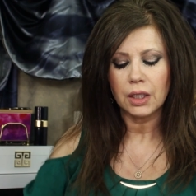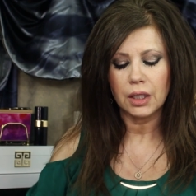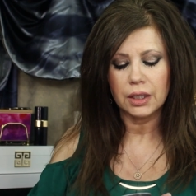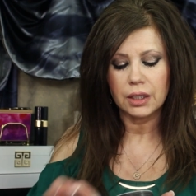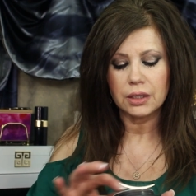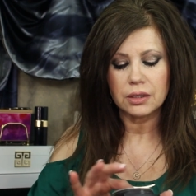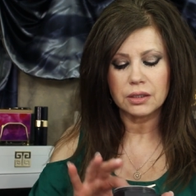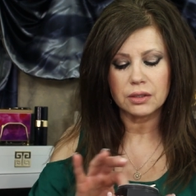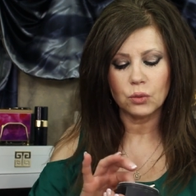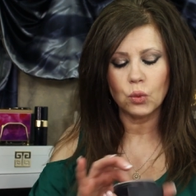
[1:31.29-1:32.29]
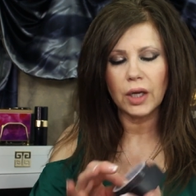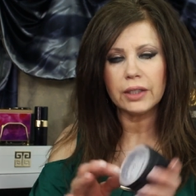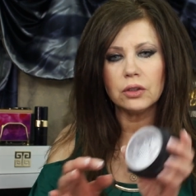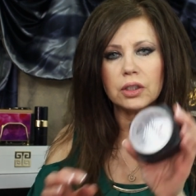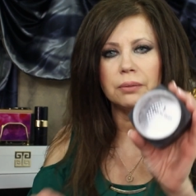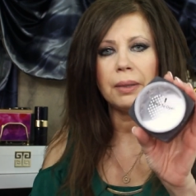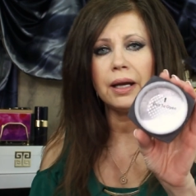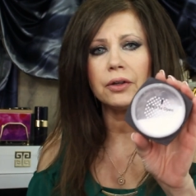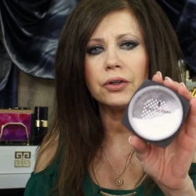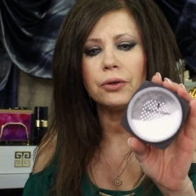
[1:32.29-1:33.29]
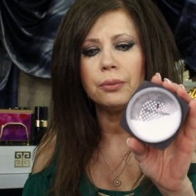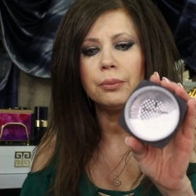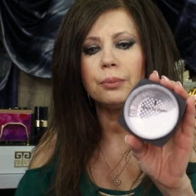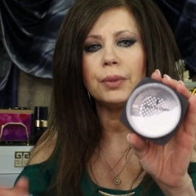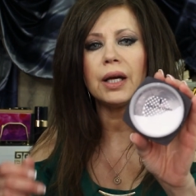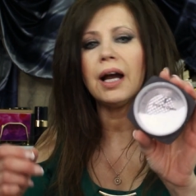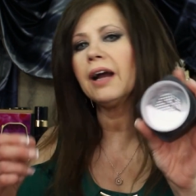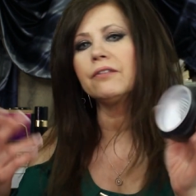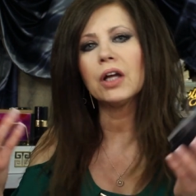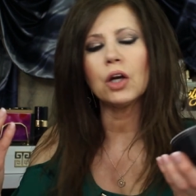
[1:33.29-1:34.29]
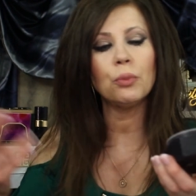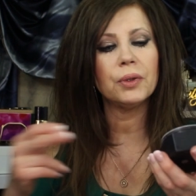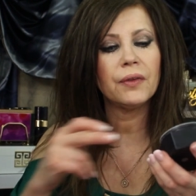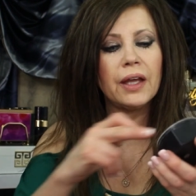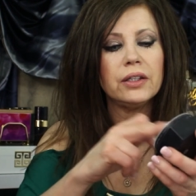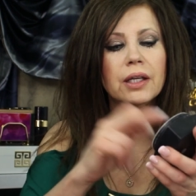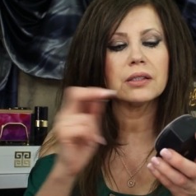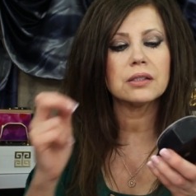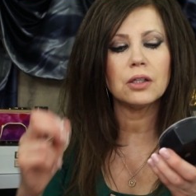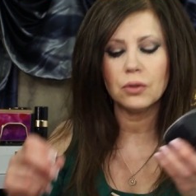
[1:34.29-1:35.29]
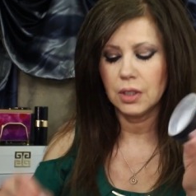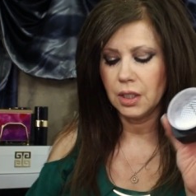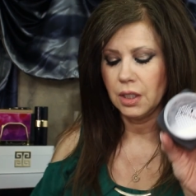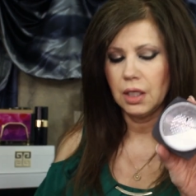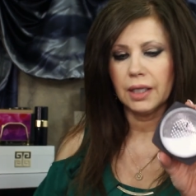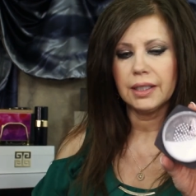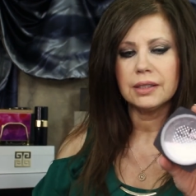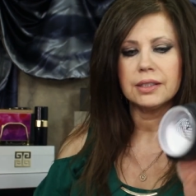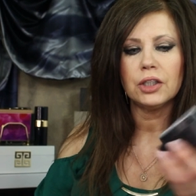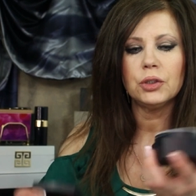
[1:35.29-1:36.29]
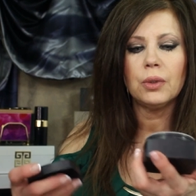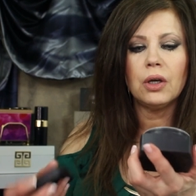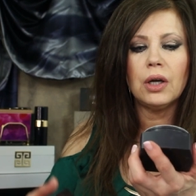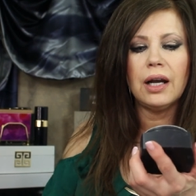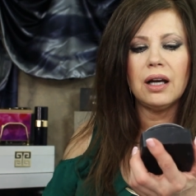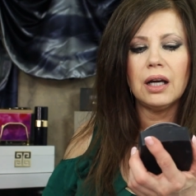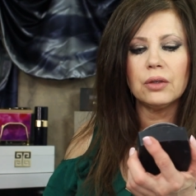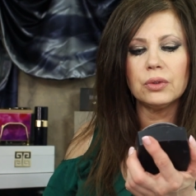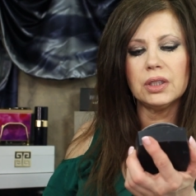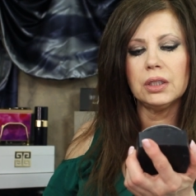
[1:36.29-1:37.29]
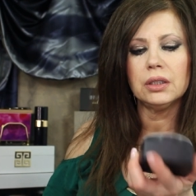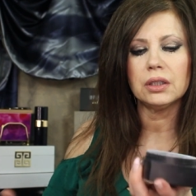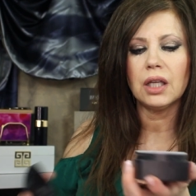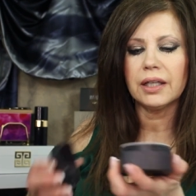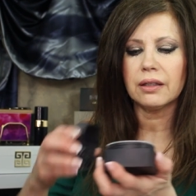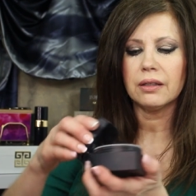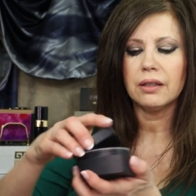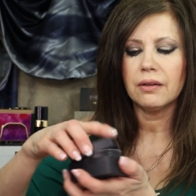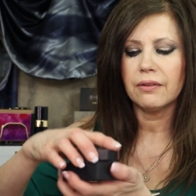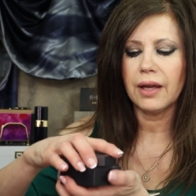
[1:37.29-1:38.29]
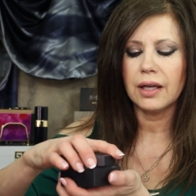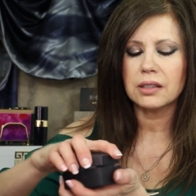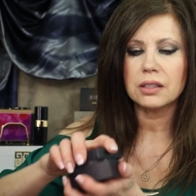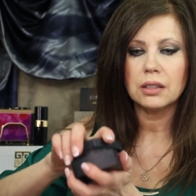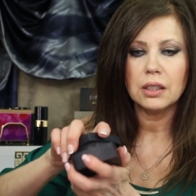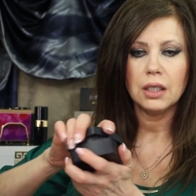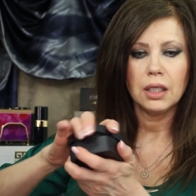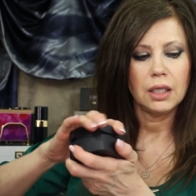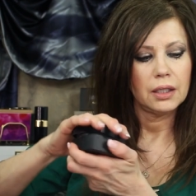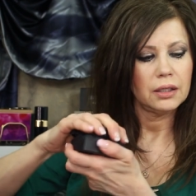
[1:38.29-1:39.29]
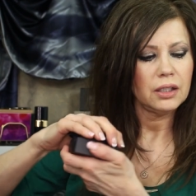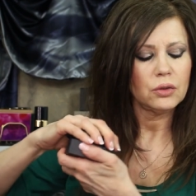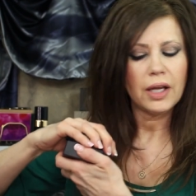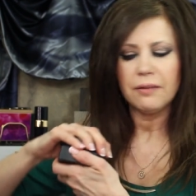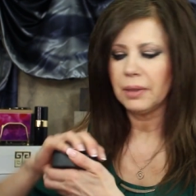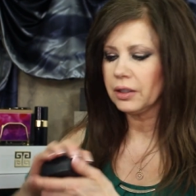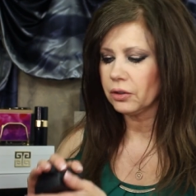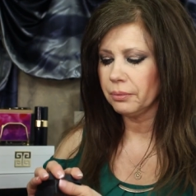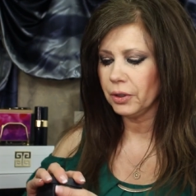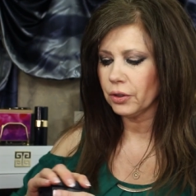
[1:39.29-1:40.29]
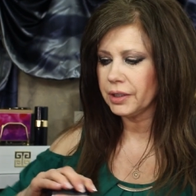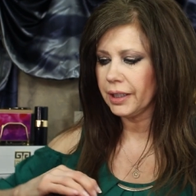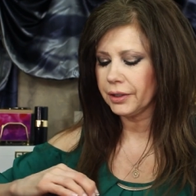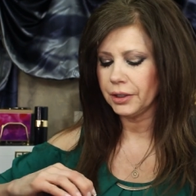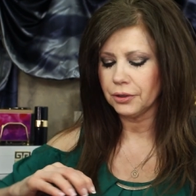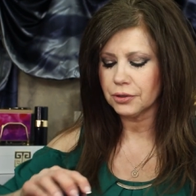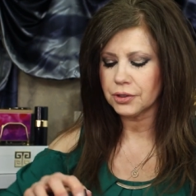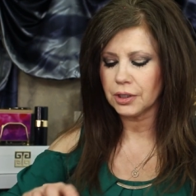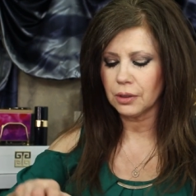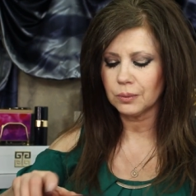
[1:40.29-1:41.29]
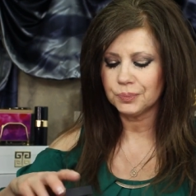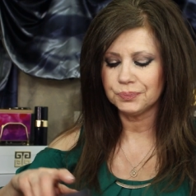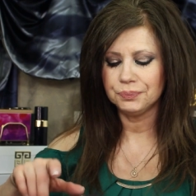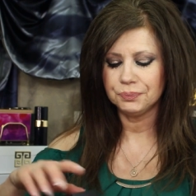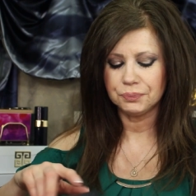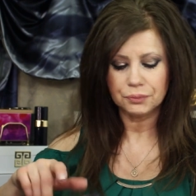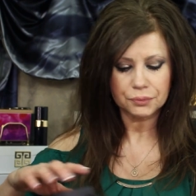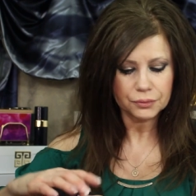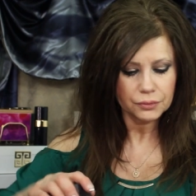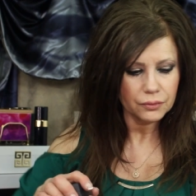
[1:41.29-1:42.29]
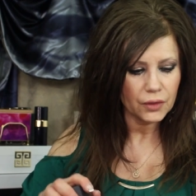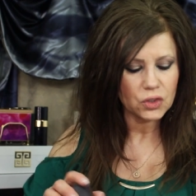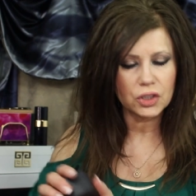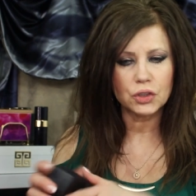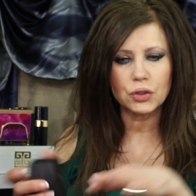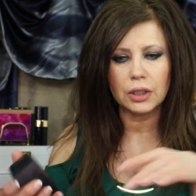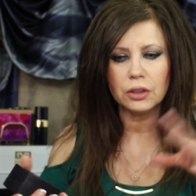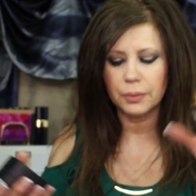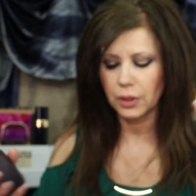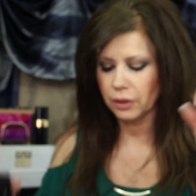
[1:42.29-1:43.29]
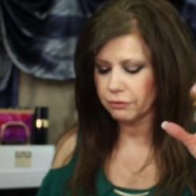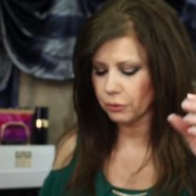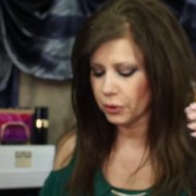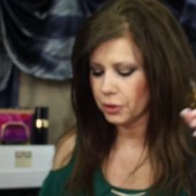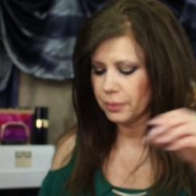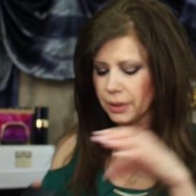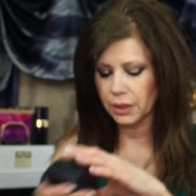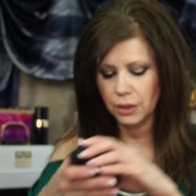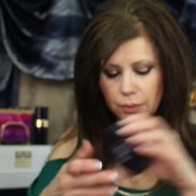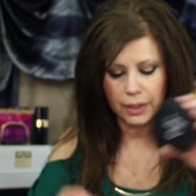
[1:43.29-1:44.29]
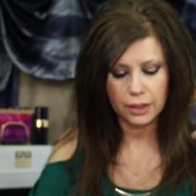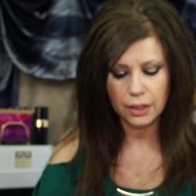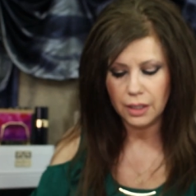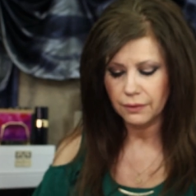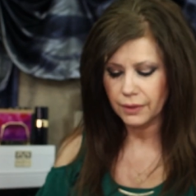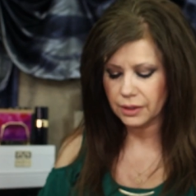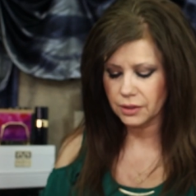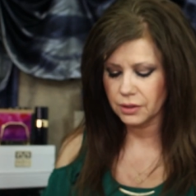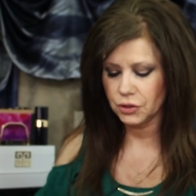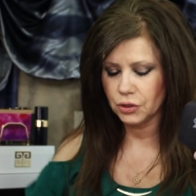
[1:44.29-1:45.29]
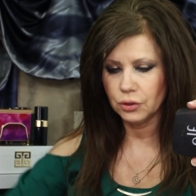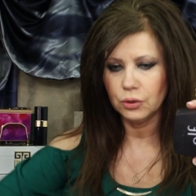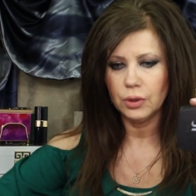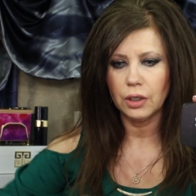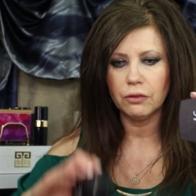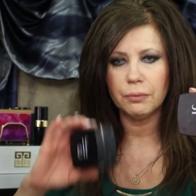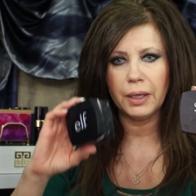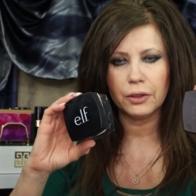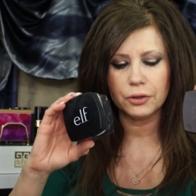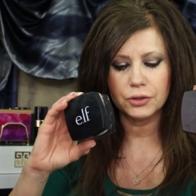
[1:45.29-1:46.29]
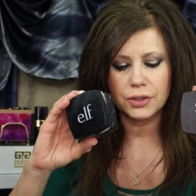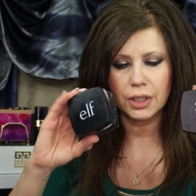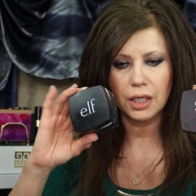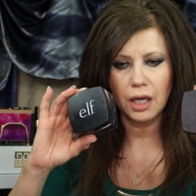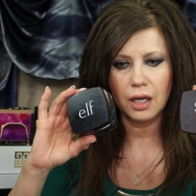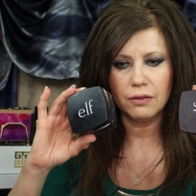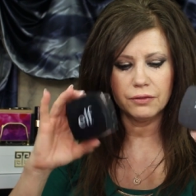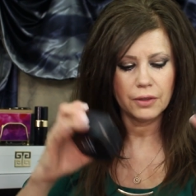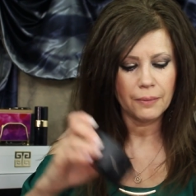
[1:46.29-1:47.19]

and it is the white looking powder, but I have not opened that yet, so I can't tell you all how I really like that. I don't have my little mirror down here, so I was going to try a little bit on for you. But anyway, that's the 2 e.l.f. powders that I have.